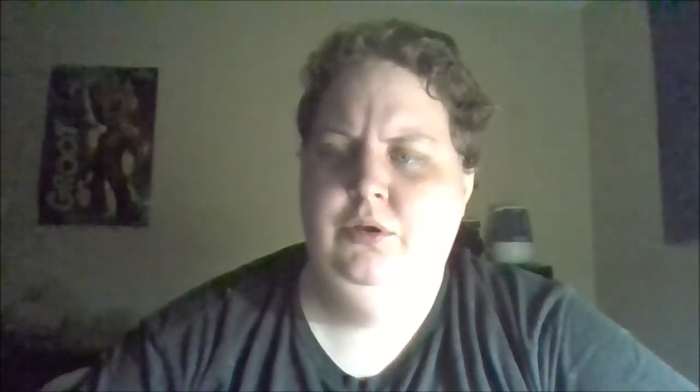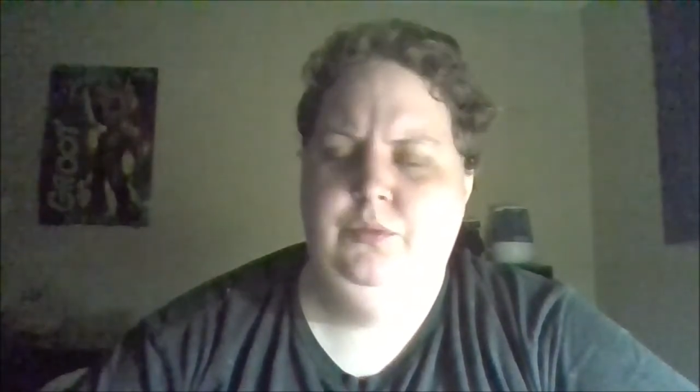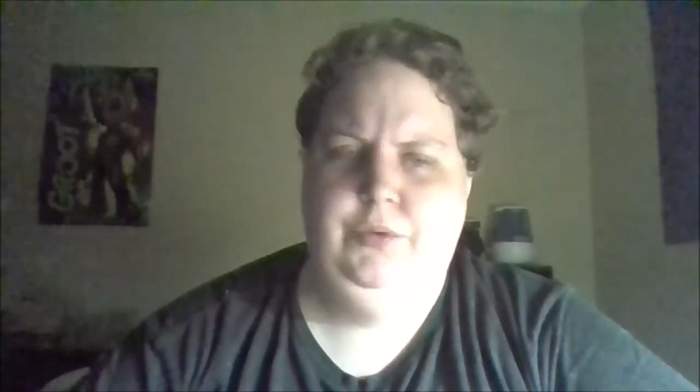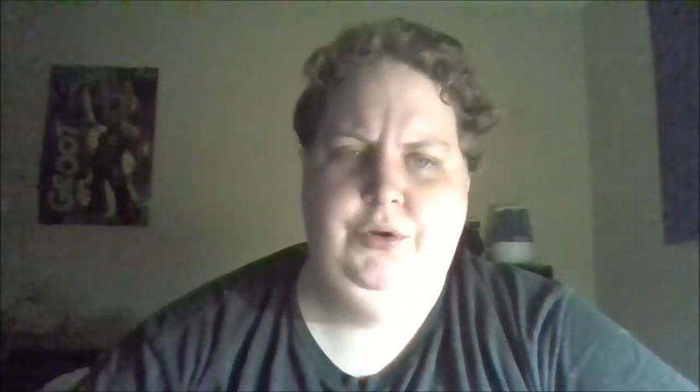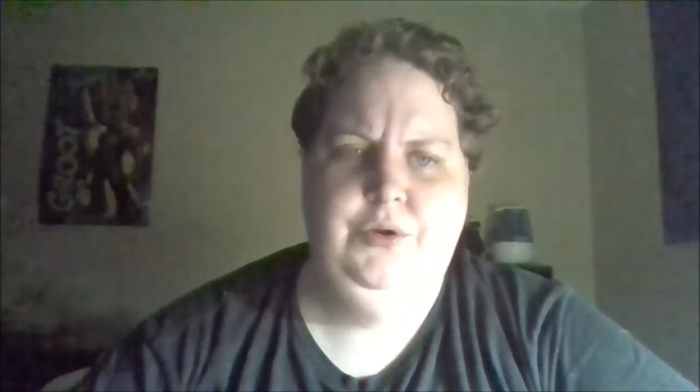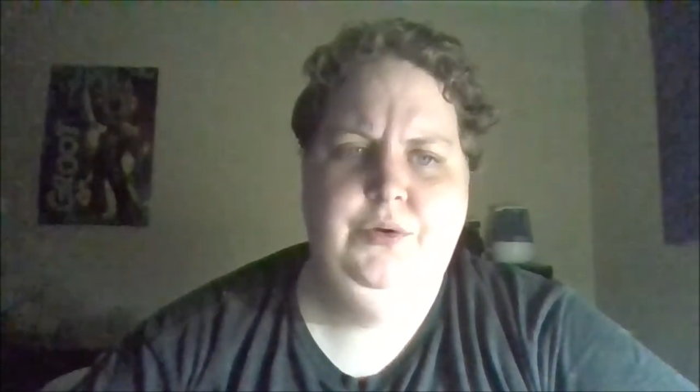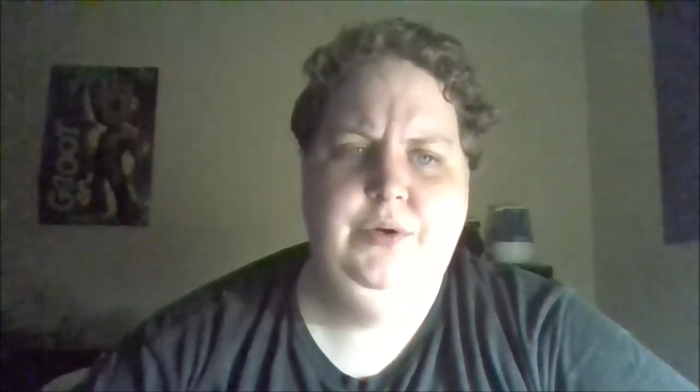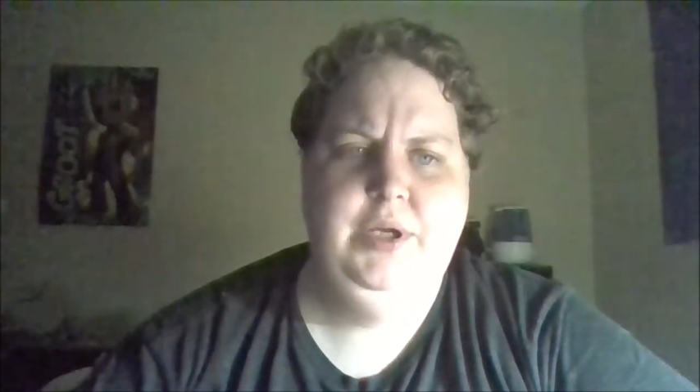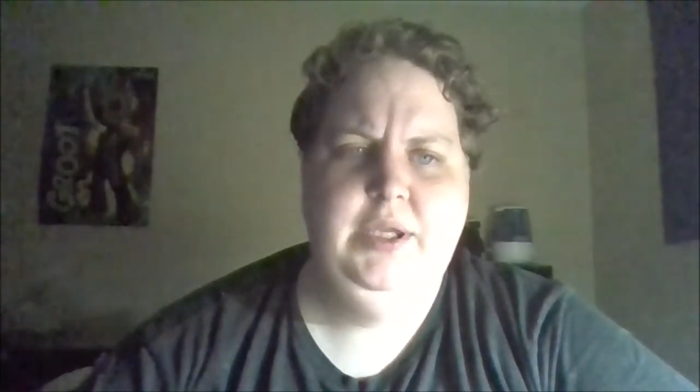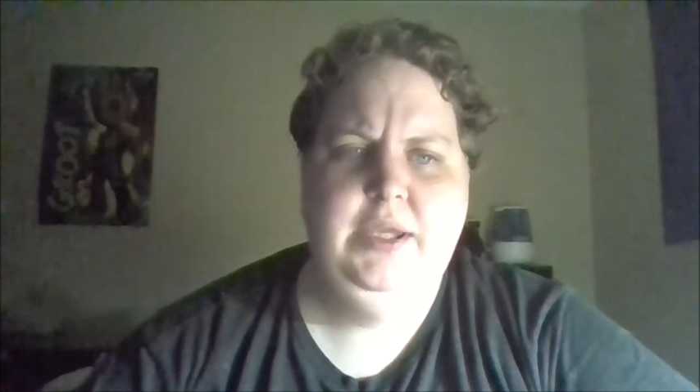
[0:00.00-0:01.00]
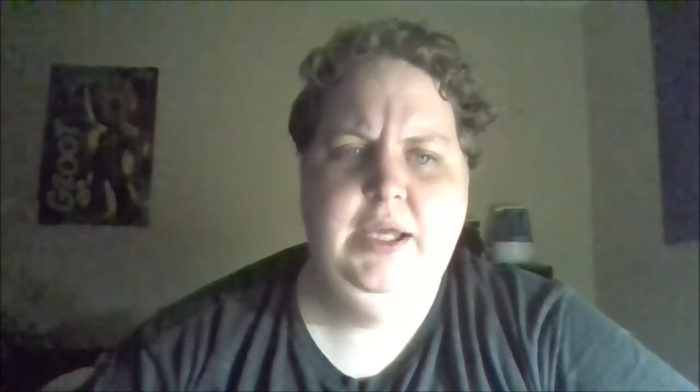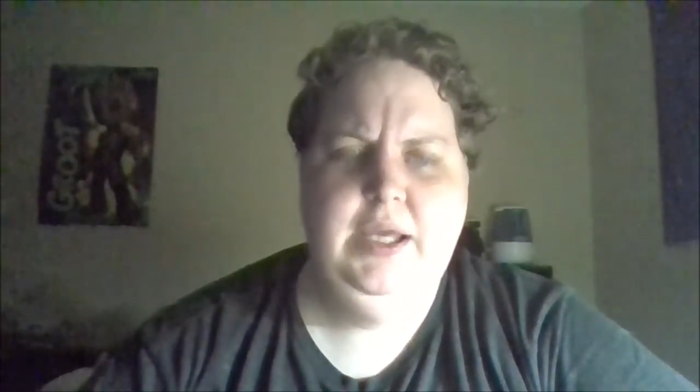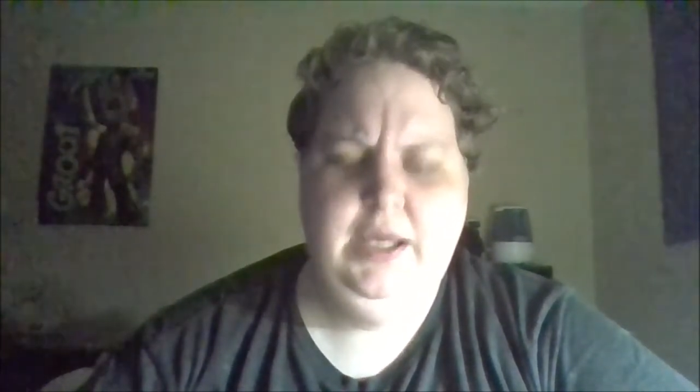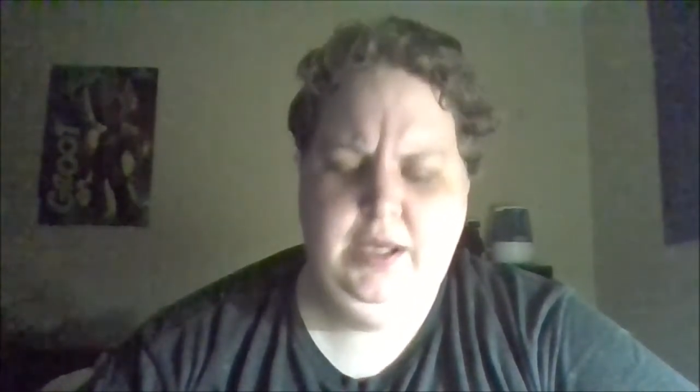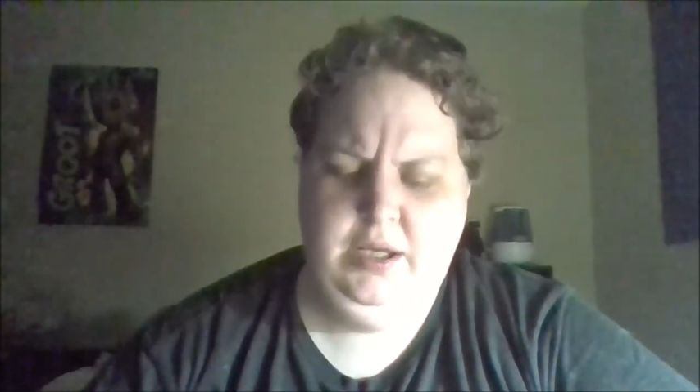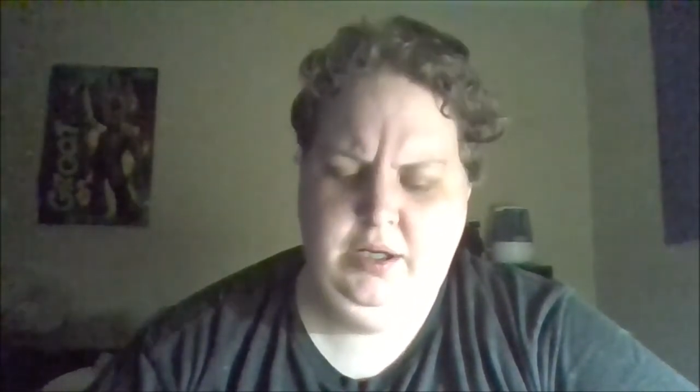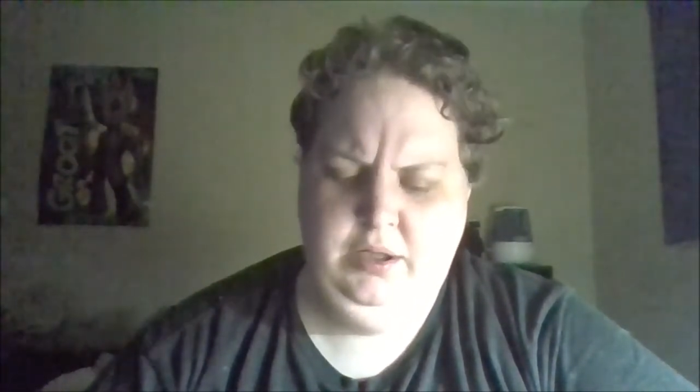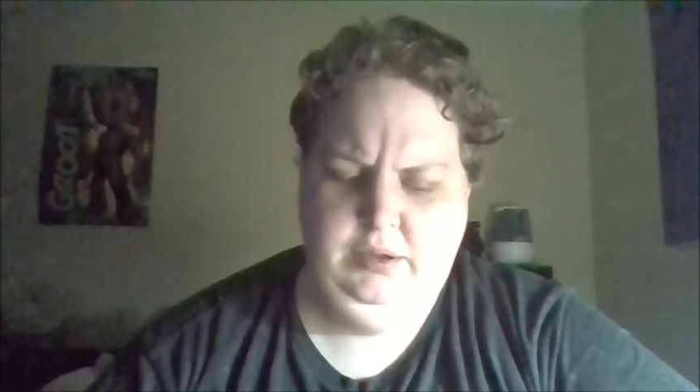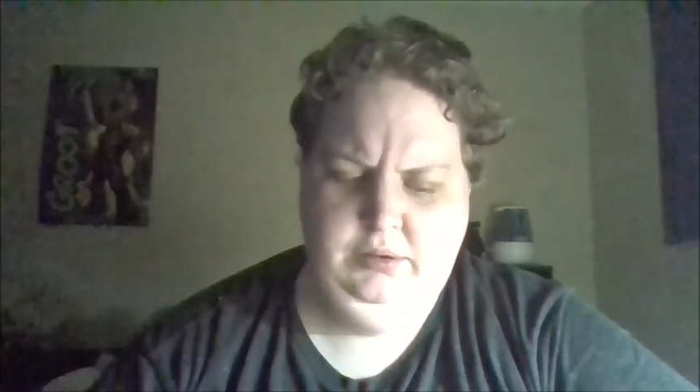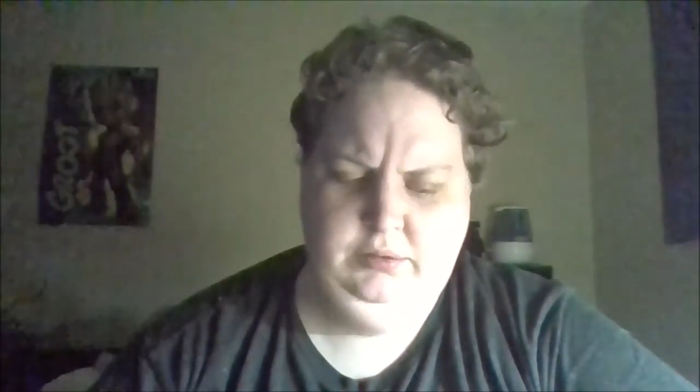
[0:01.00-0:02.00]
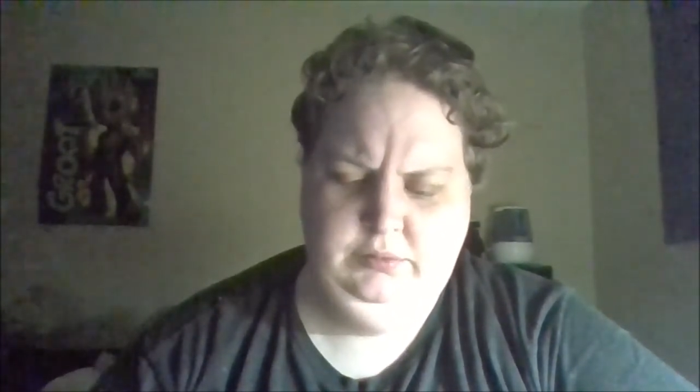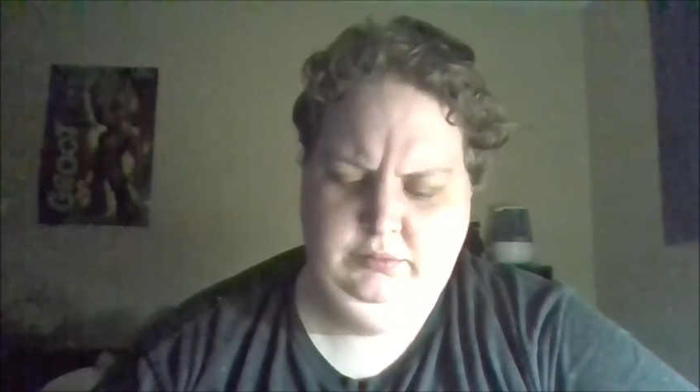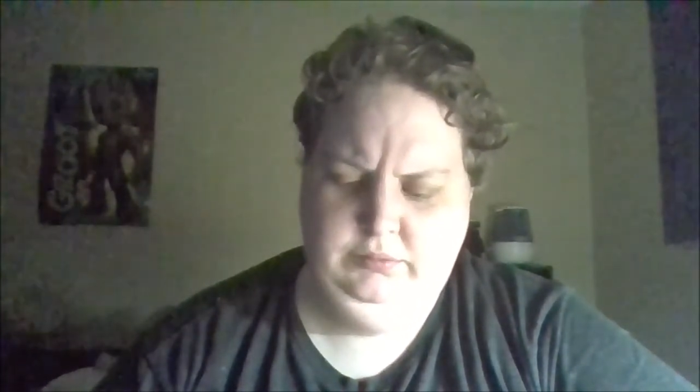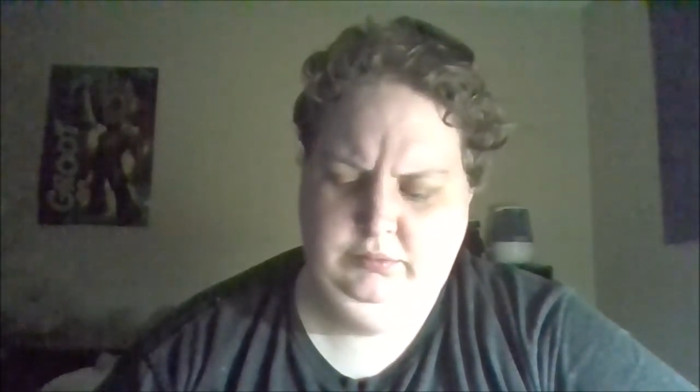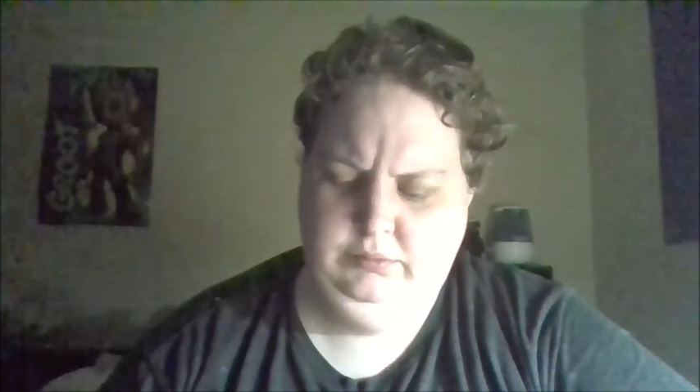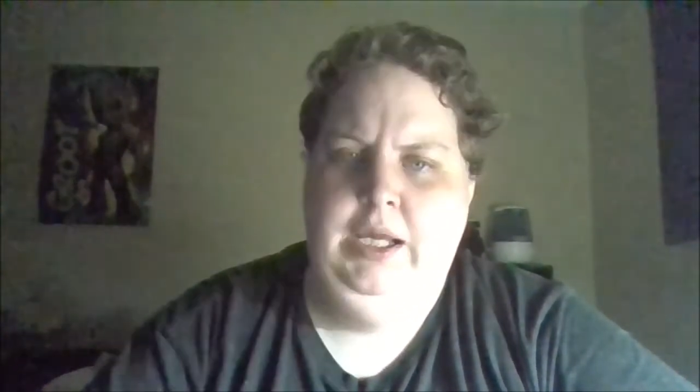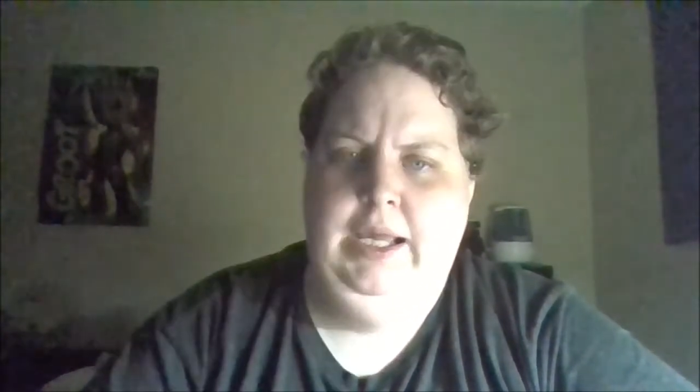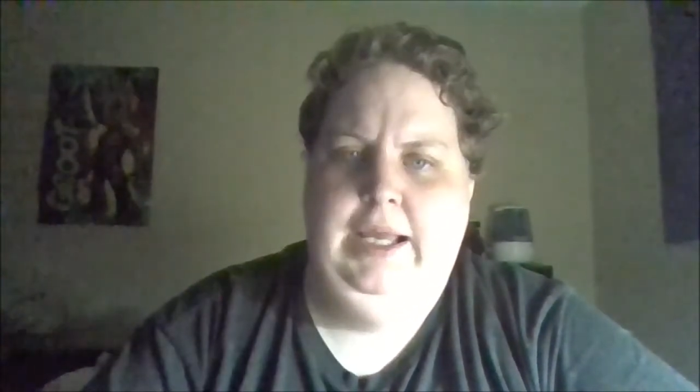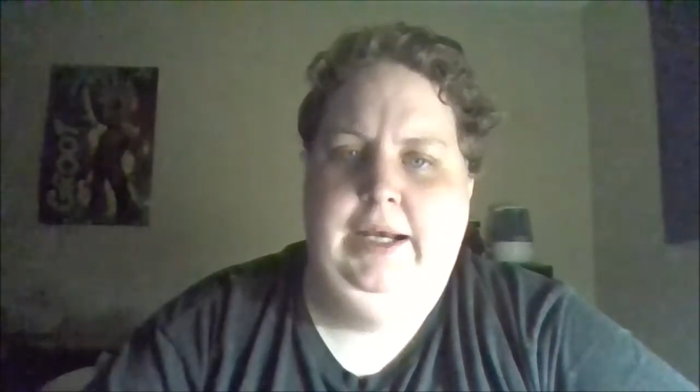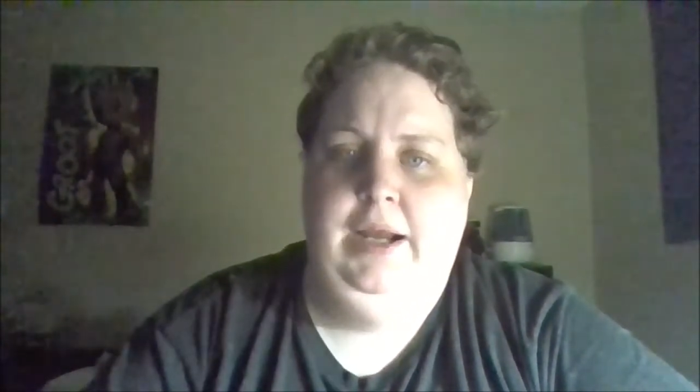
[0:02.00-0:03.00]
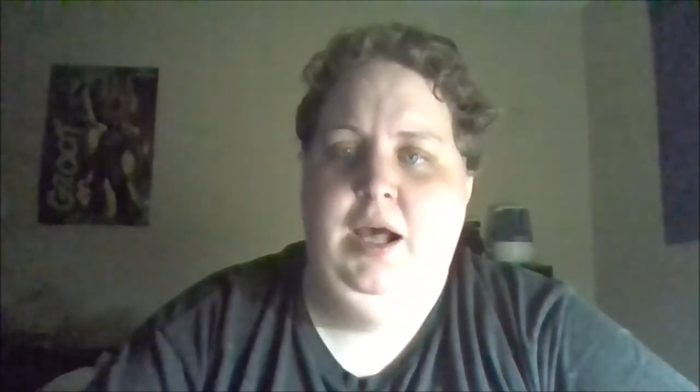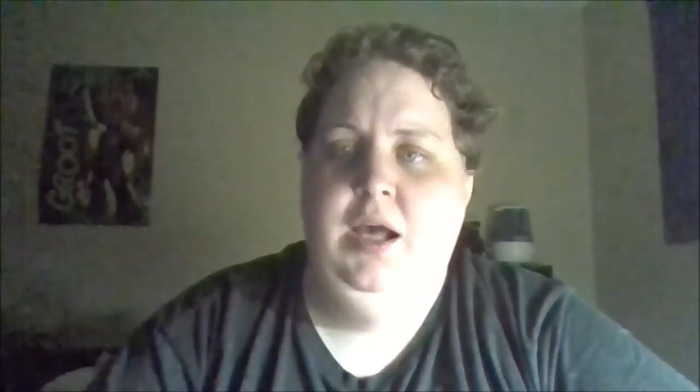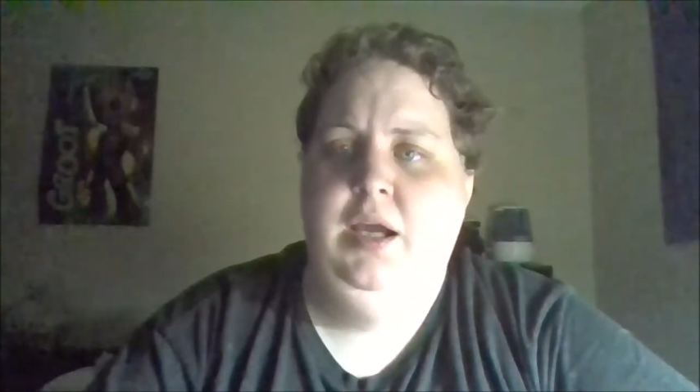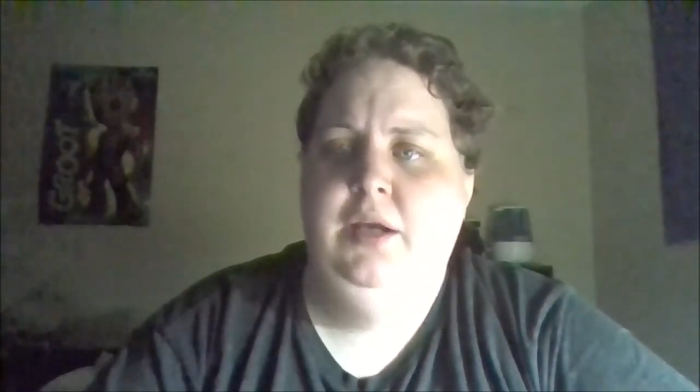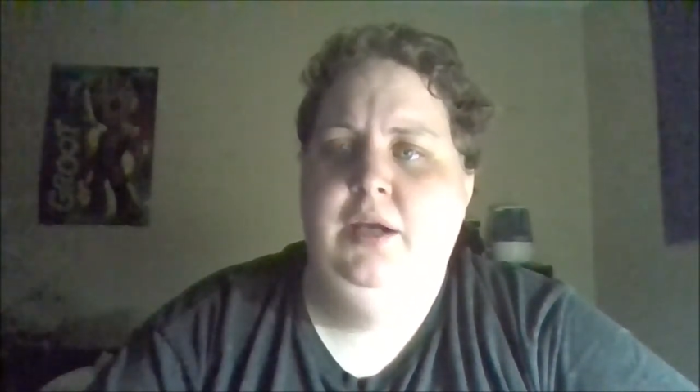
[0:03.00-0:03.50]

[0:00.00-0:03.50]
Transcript: when you hit the air. And I